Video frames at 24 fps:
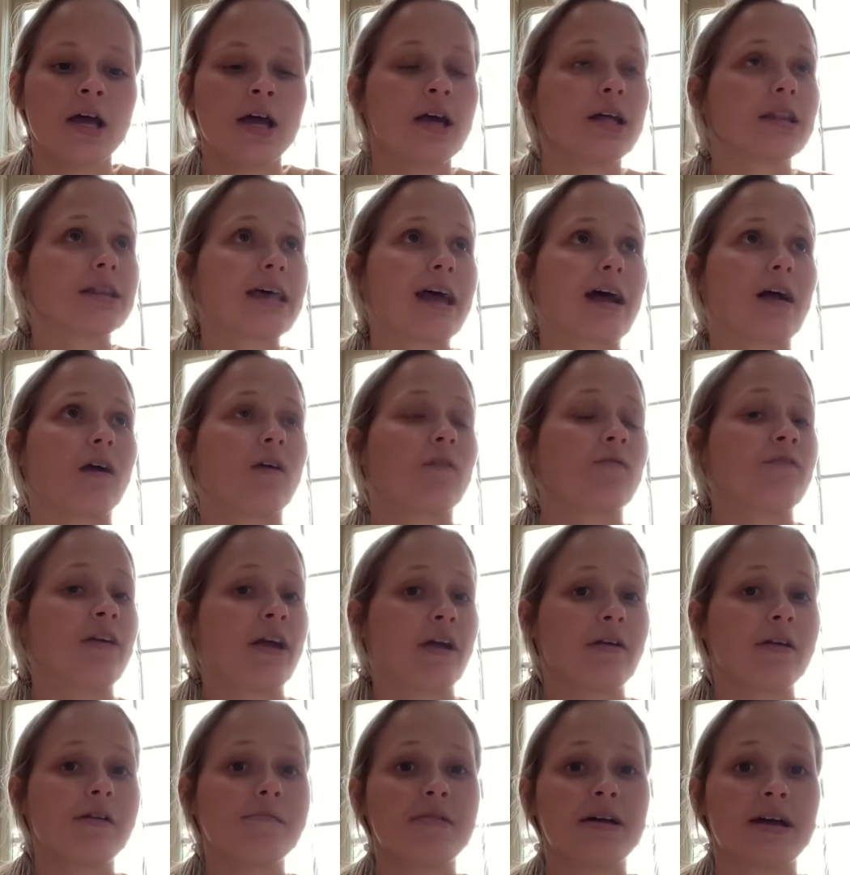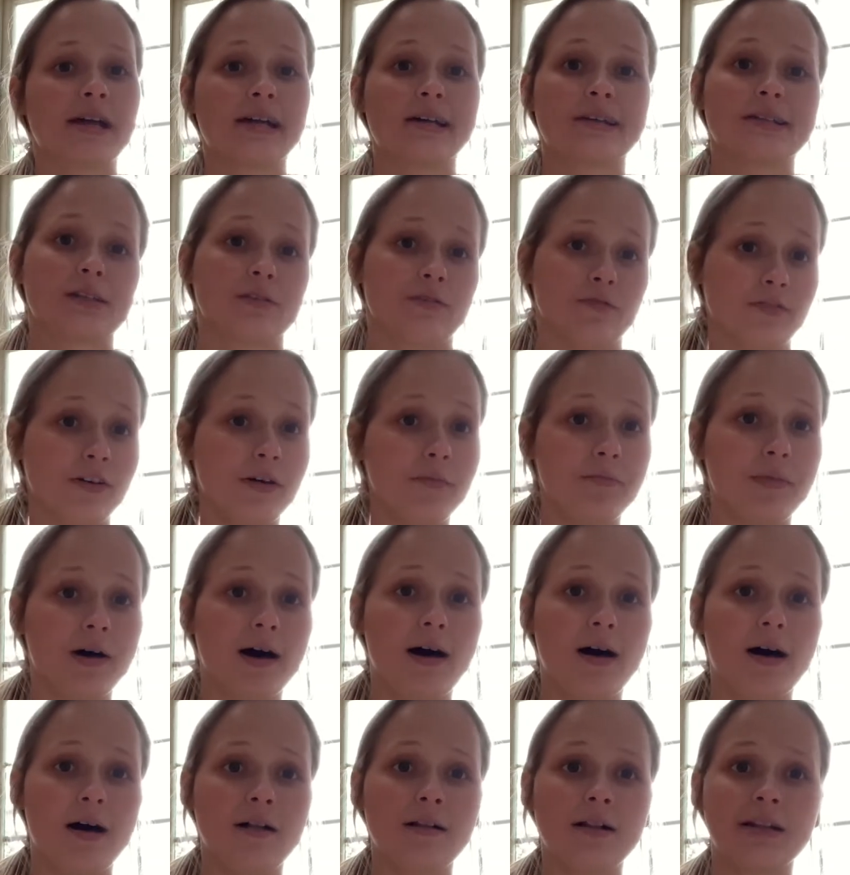they are very big into
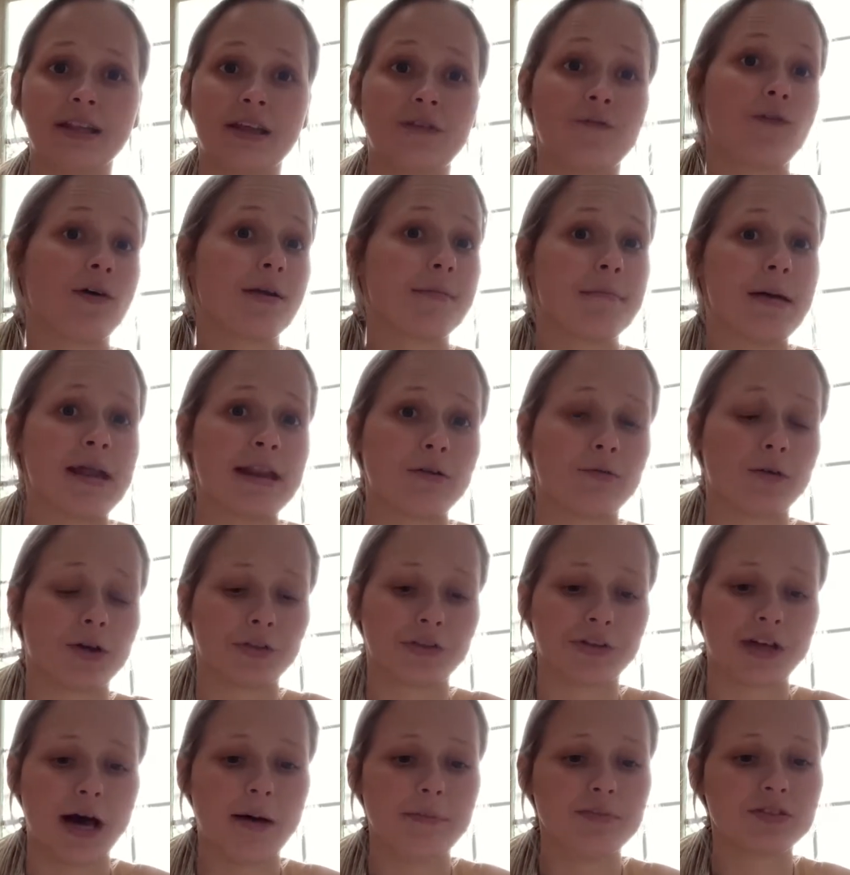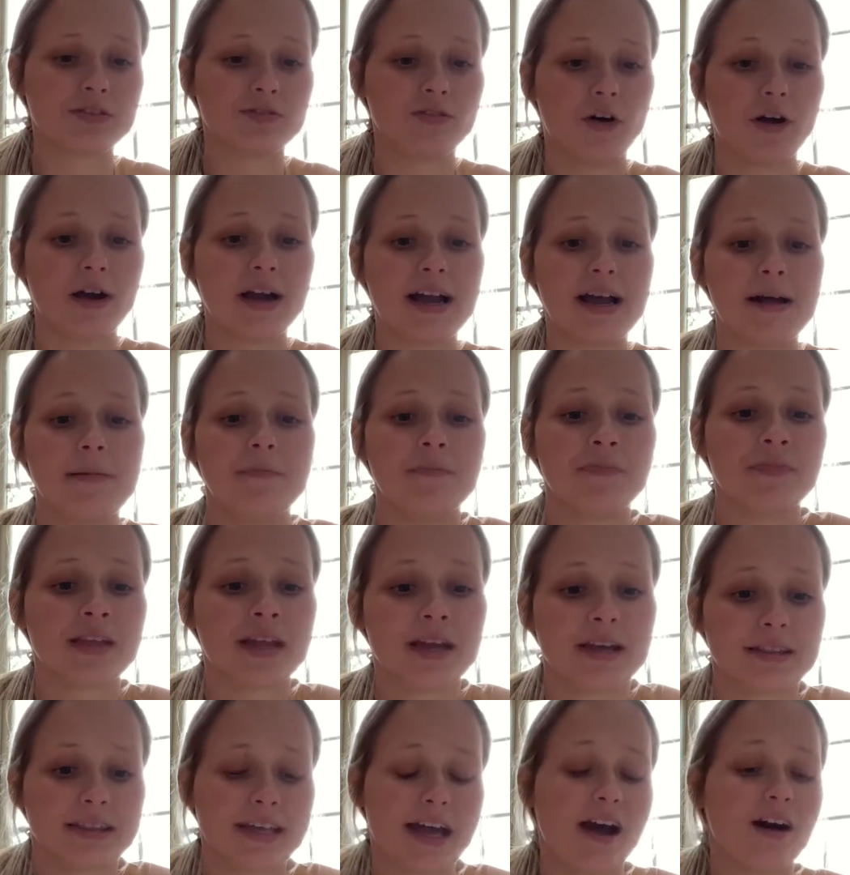football and they've won many World Cups for it.
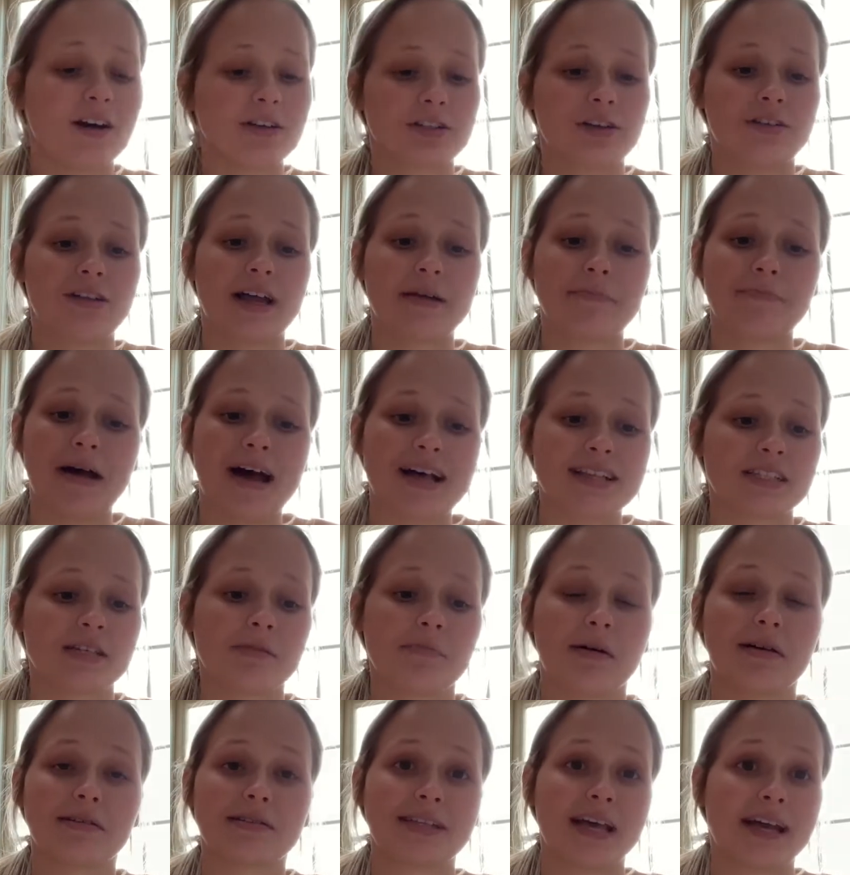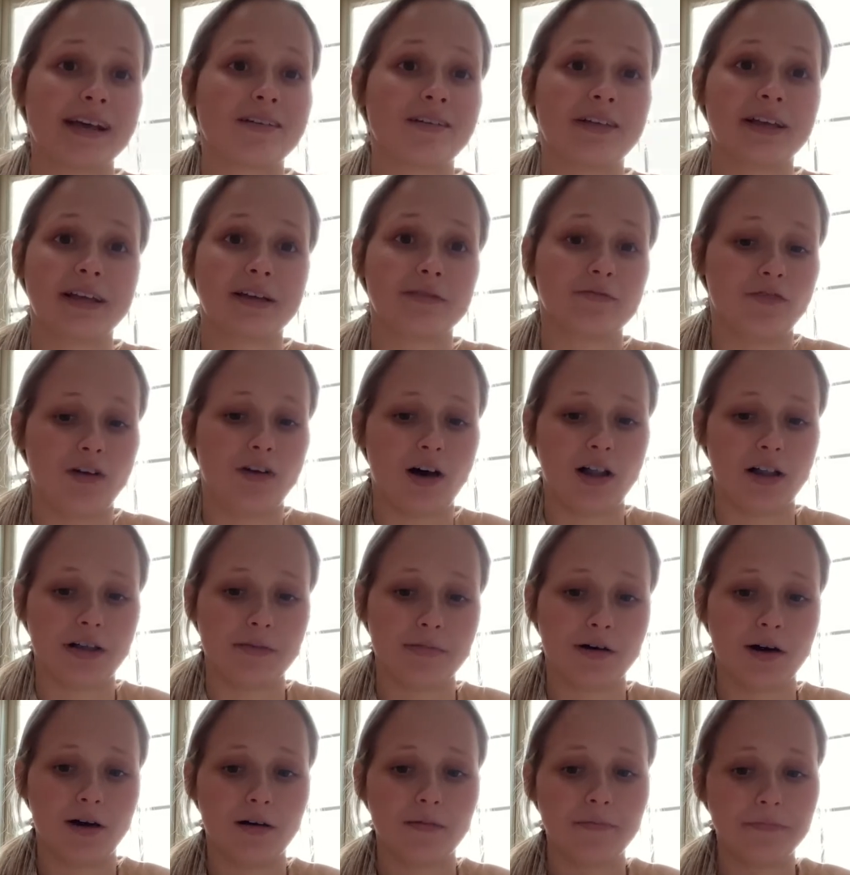They also like basketball, cycling, and
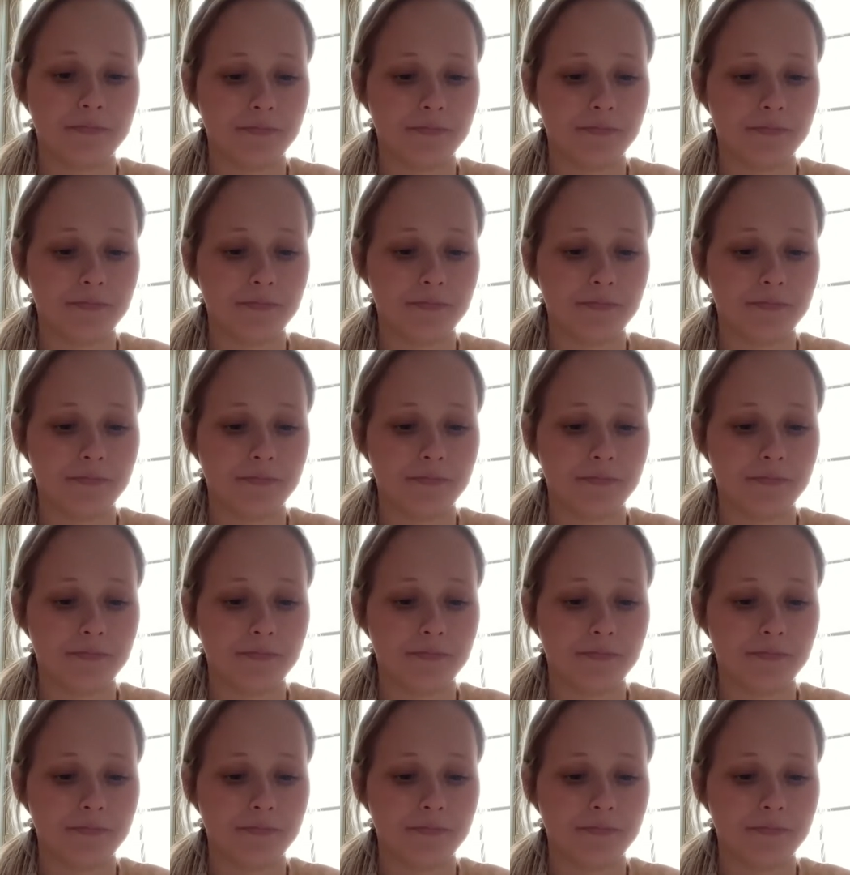volleyball.